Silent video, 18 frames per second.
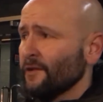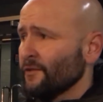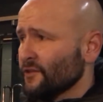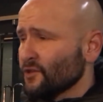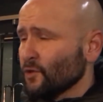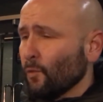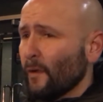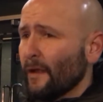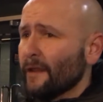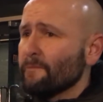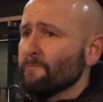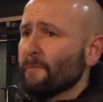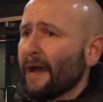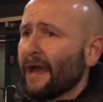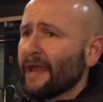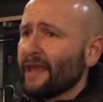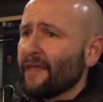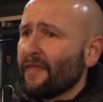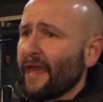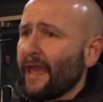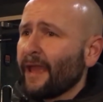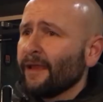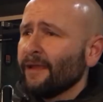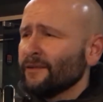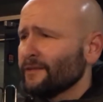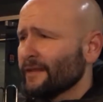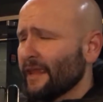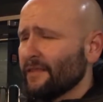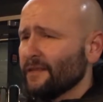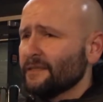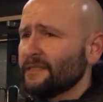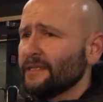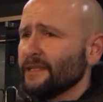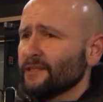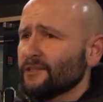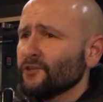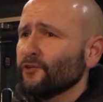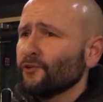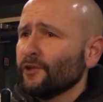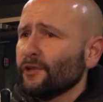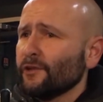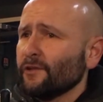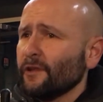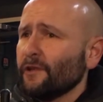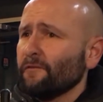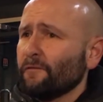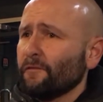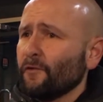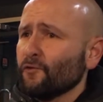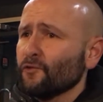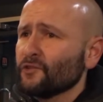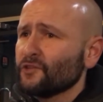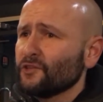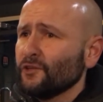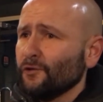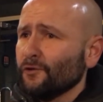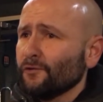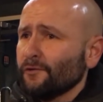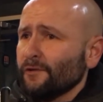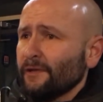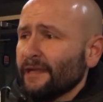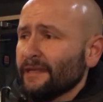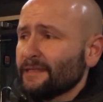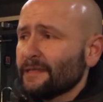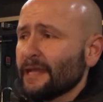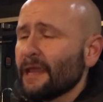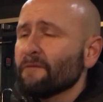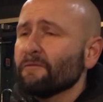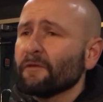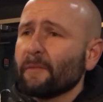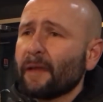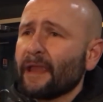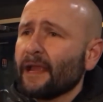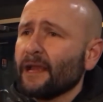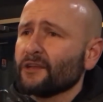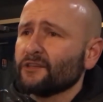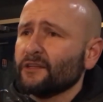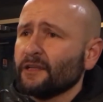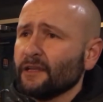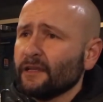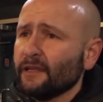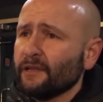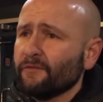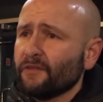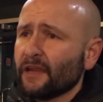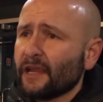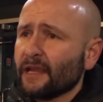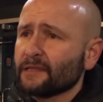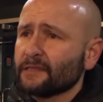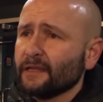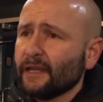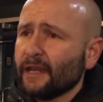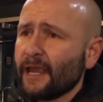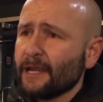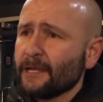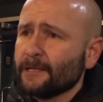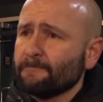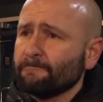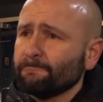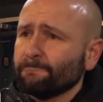There's a willing buyer there. Get the deal done, and for us, it's time for Mike Ashley to leave Newcastle United.